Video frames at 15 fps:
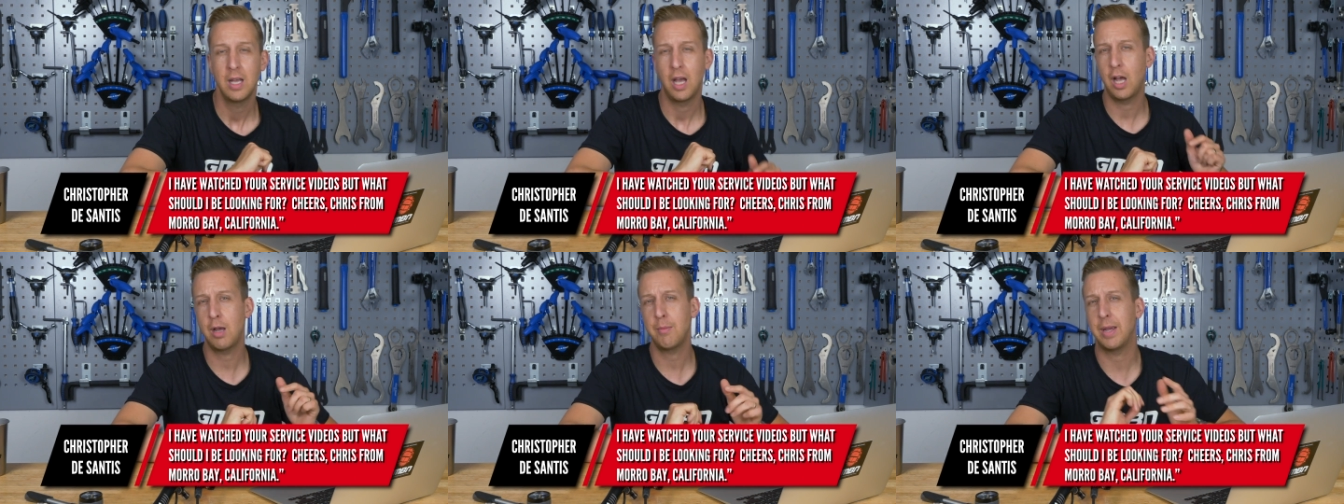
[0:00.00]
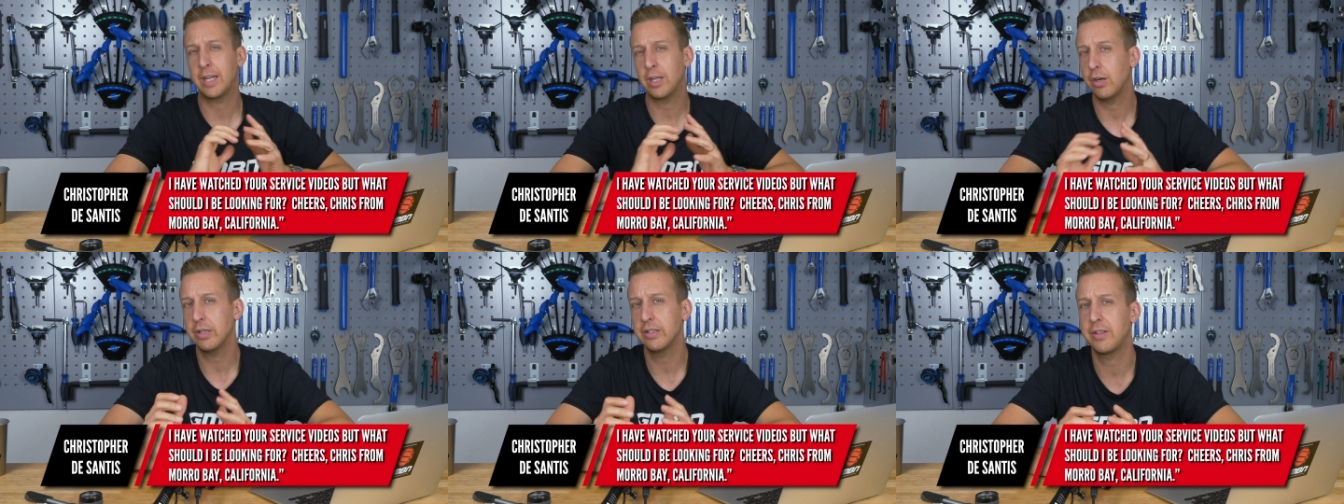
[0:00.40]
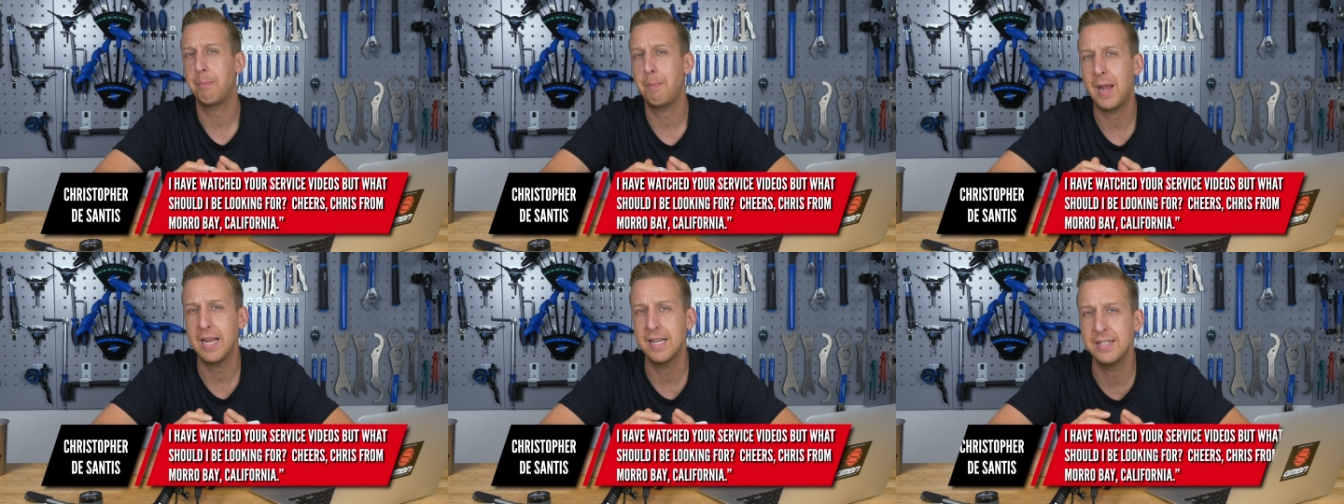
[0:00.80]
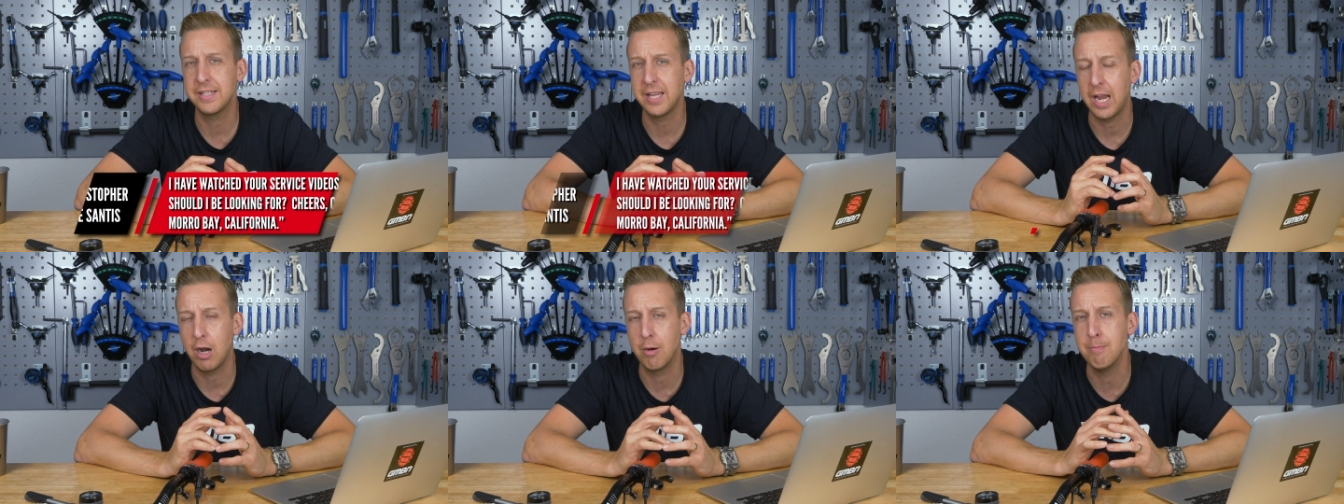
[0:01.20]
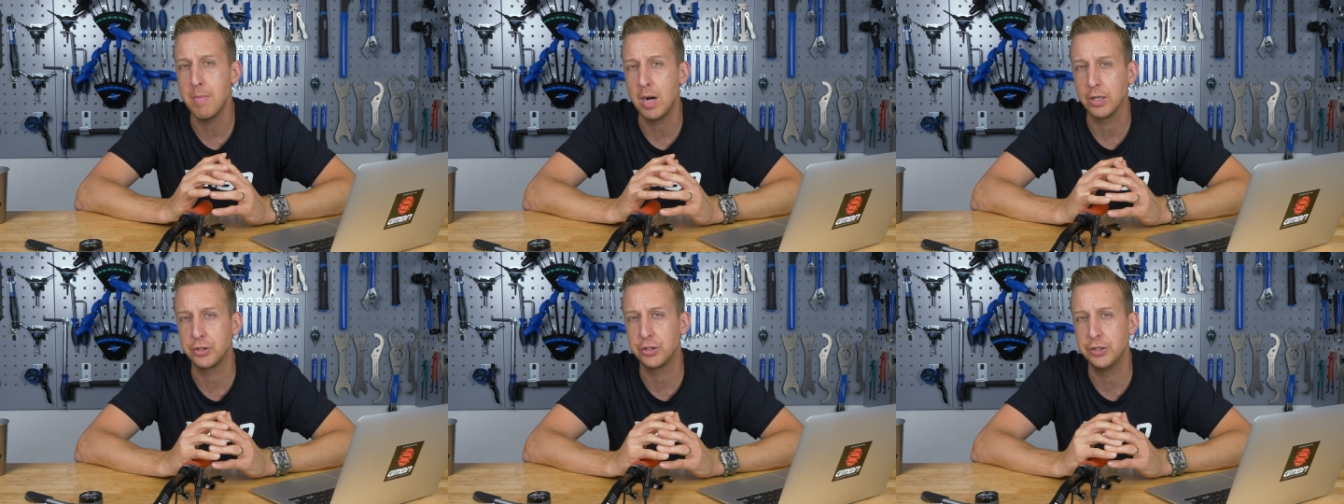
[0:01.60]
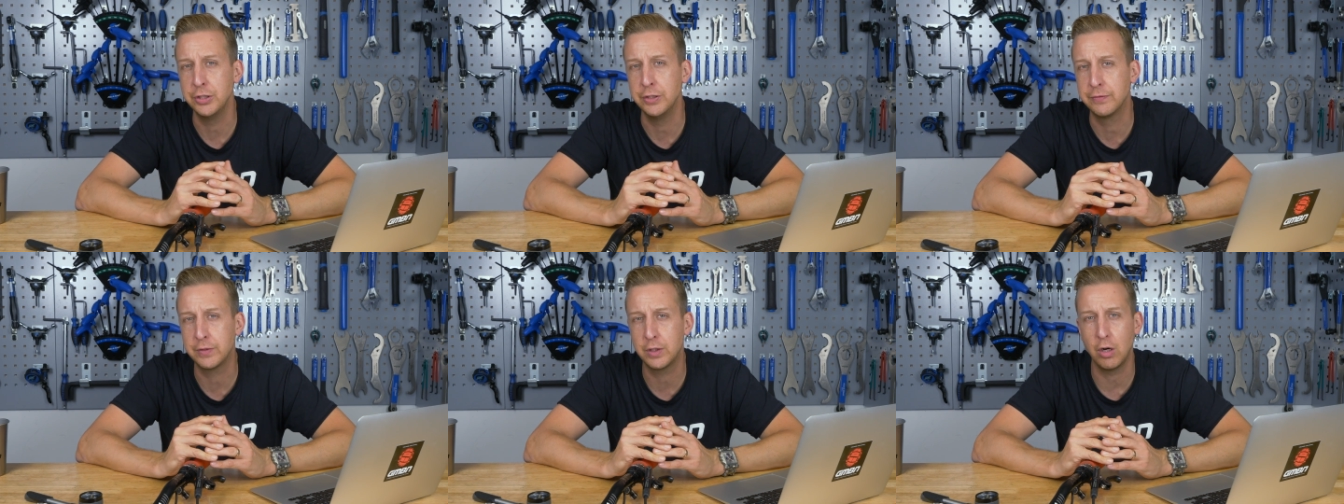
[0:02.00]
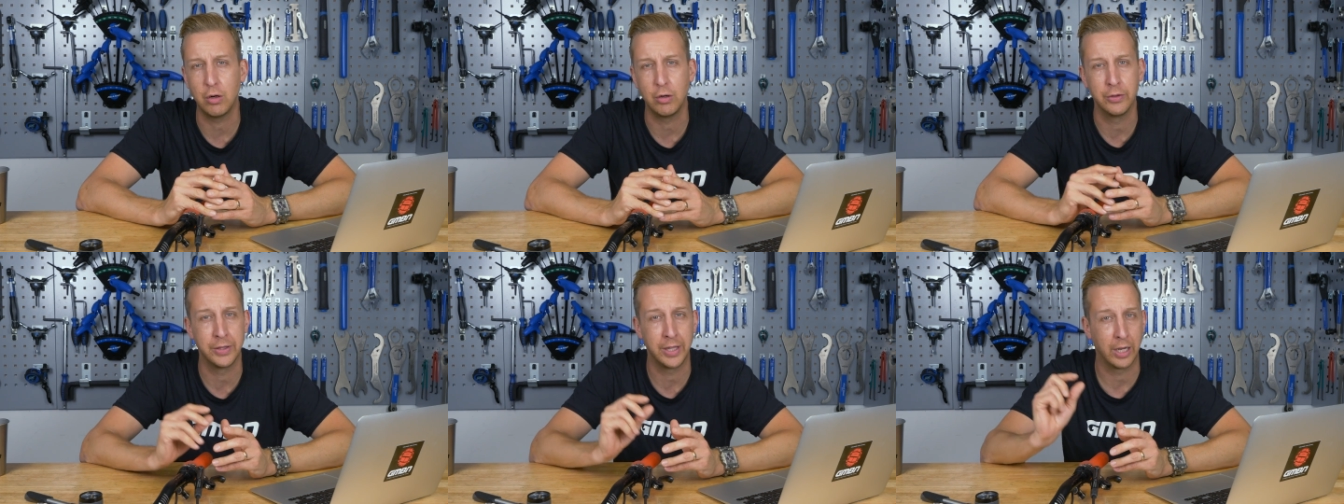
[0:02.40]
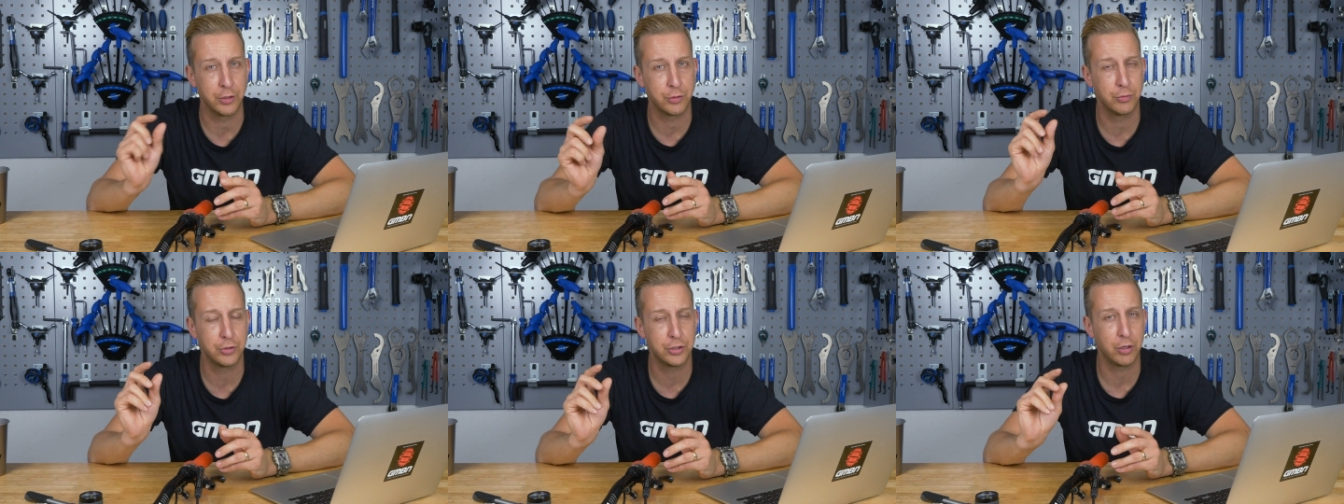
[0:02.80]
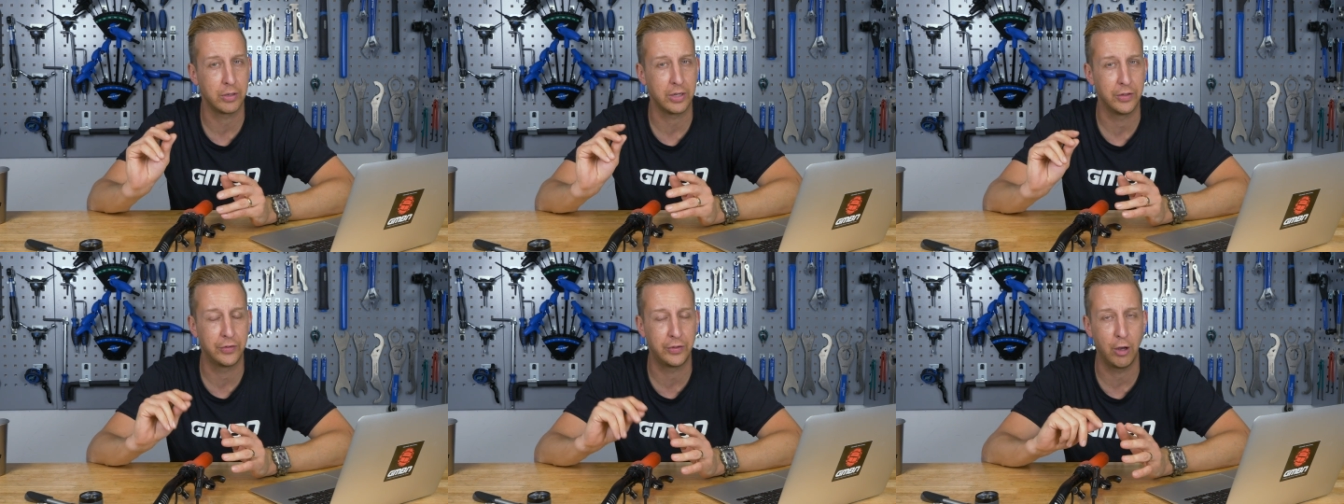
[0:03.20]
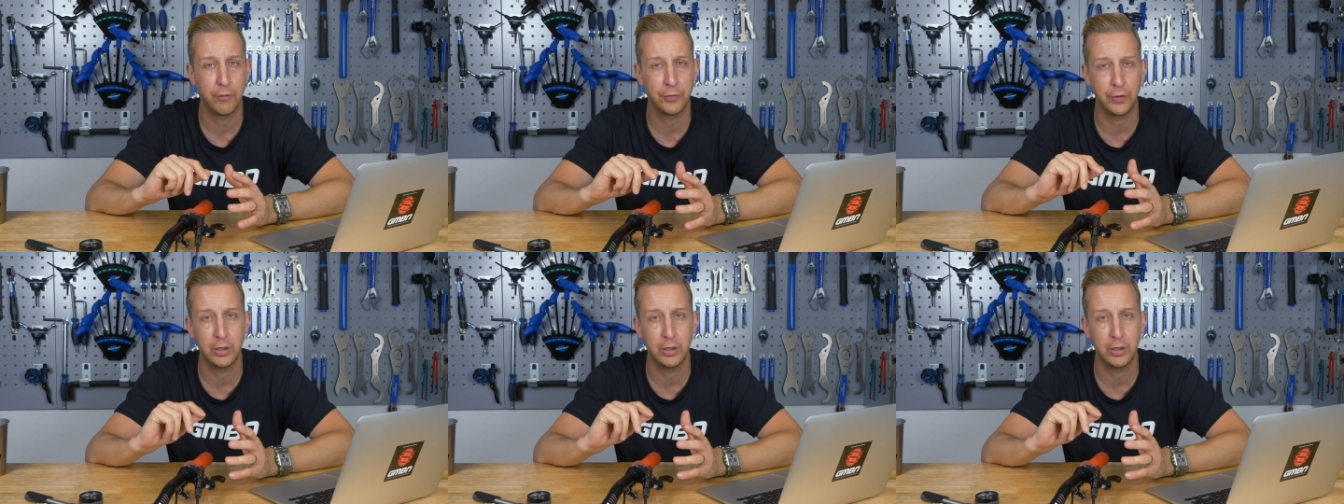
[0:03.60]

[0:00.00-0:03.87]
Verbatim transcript: It kind of depends how much you've got on the actual shock itself.